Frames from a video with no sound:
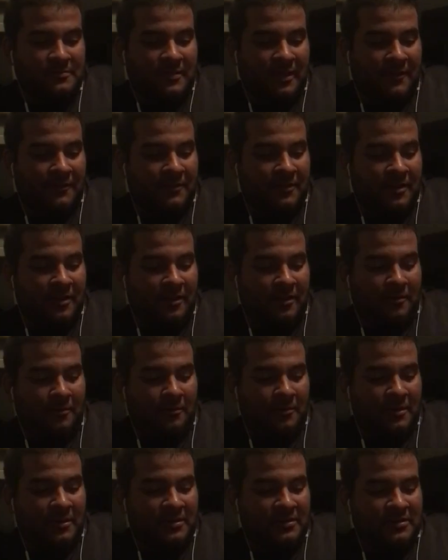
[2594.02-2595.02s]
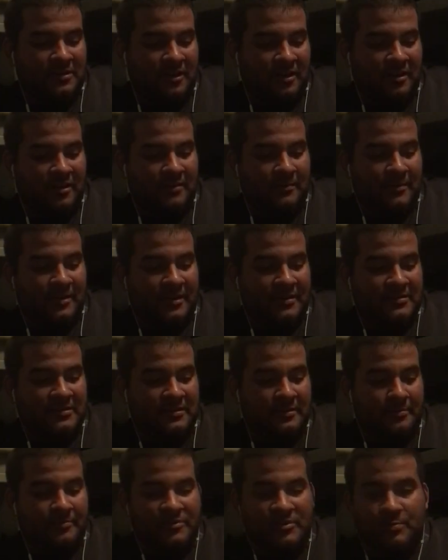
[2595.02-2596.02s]
if y'all want to talk about
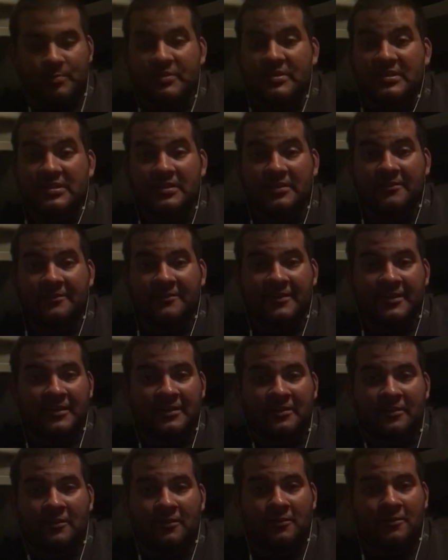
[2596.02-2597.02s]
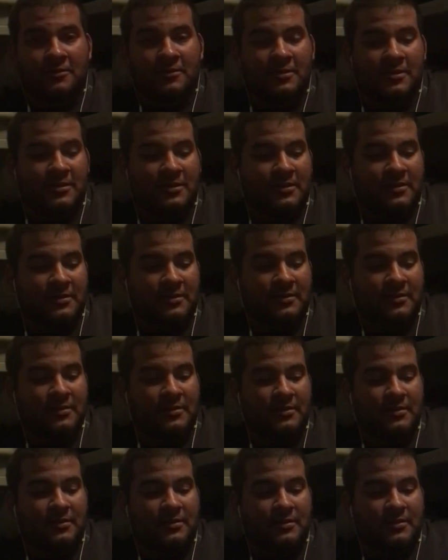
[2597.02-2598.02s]
something specific or
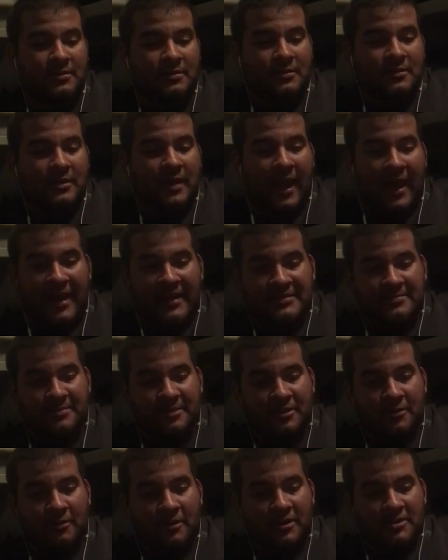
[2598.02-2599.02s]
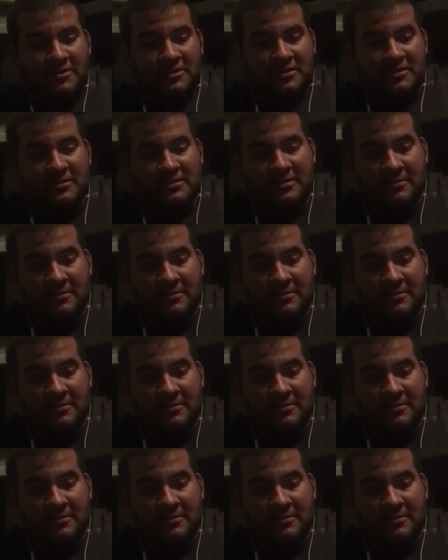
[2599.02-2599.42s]
ask me questions